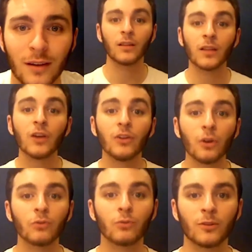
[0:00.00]
Allah
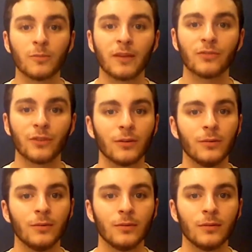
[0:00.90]
knows what's best for you,